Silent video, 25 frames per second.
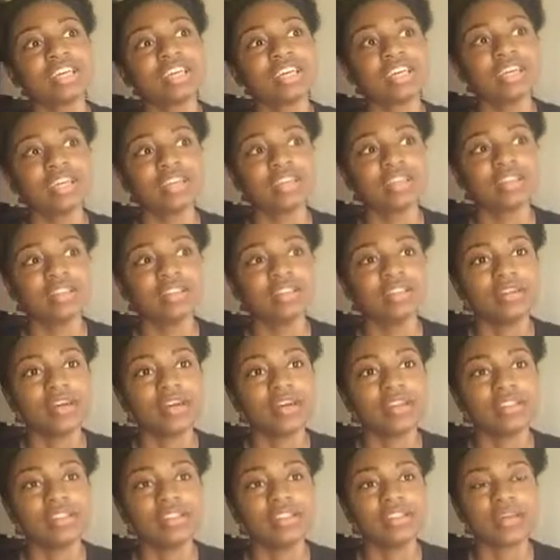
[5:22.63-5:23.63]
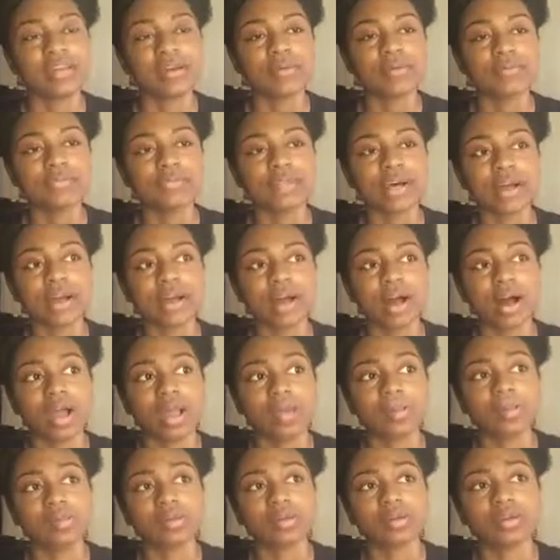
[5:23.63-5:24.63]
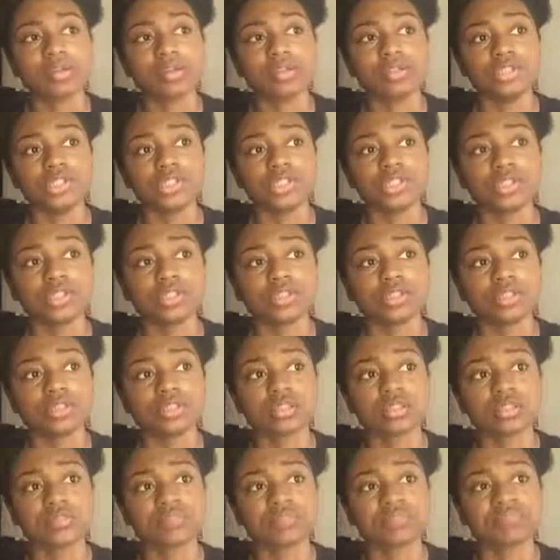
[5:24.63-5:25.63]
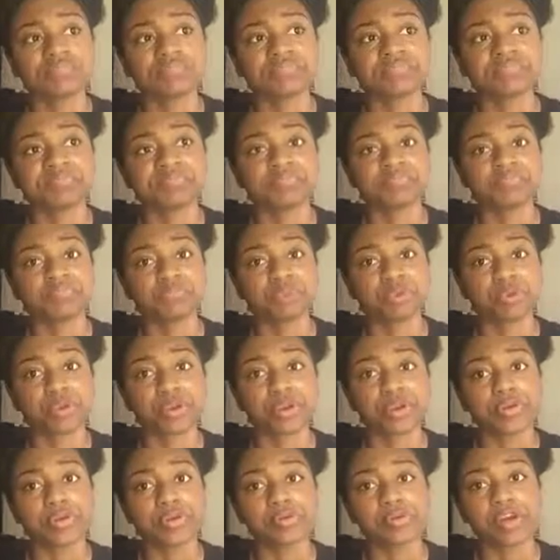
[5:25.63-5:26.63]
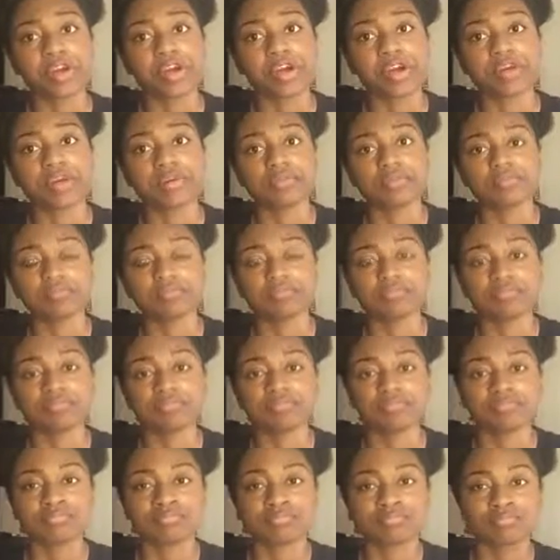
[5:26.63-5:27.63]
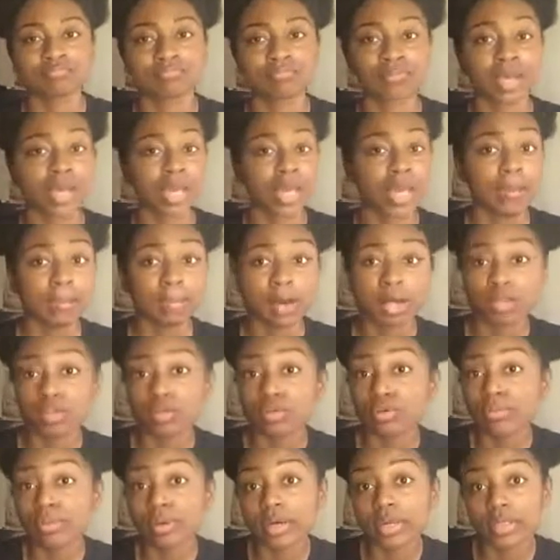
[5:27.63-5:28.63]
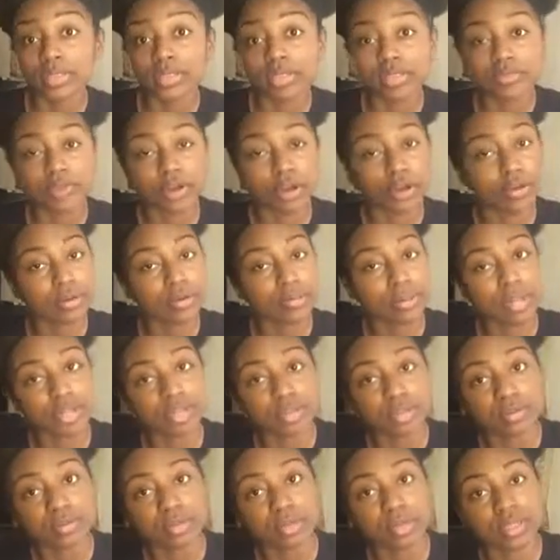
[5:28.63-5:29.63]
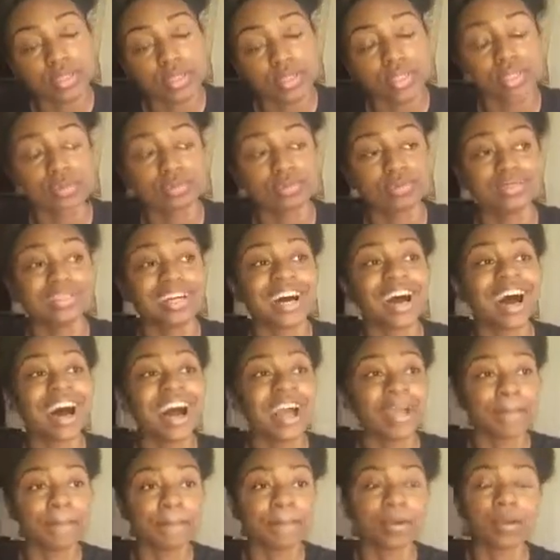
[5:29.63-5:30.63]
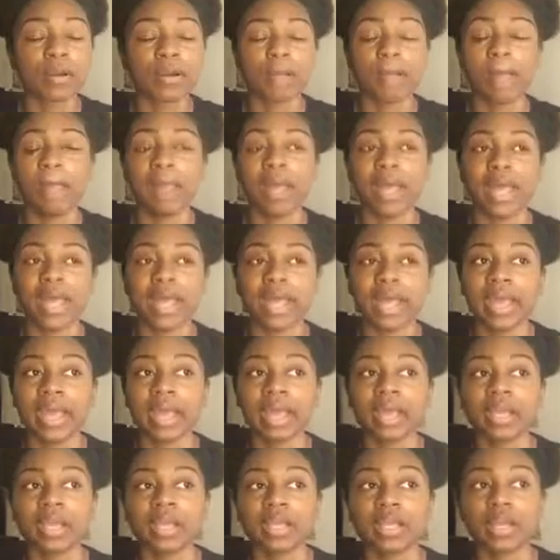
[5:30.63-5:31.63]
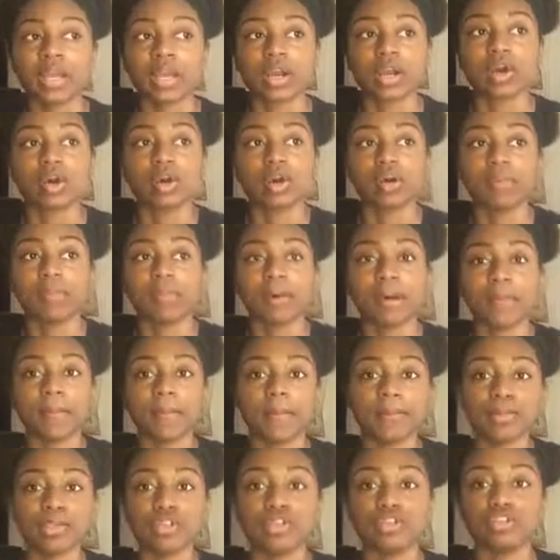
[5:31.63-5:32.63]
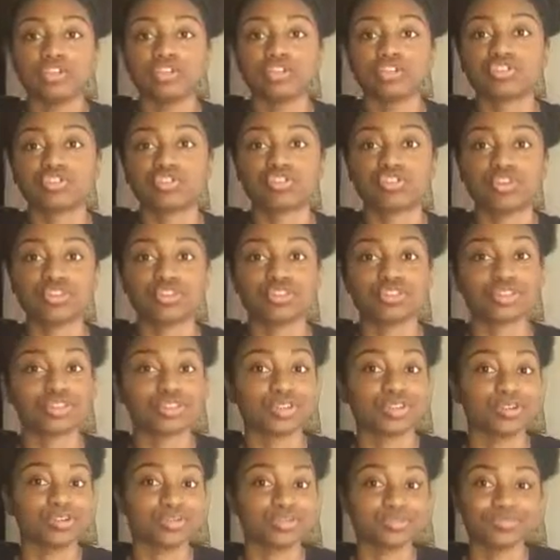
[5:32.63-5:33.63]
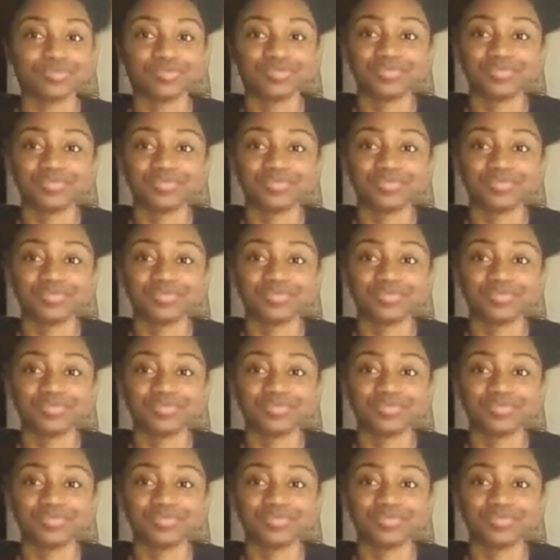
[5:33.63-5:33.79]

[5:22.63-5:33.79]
They was like hyper and just running around. And my little brother, if y'all know my little brother, he was hyper and bad. They call him Pop Up the Destroyer, so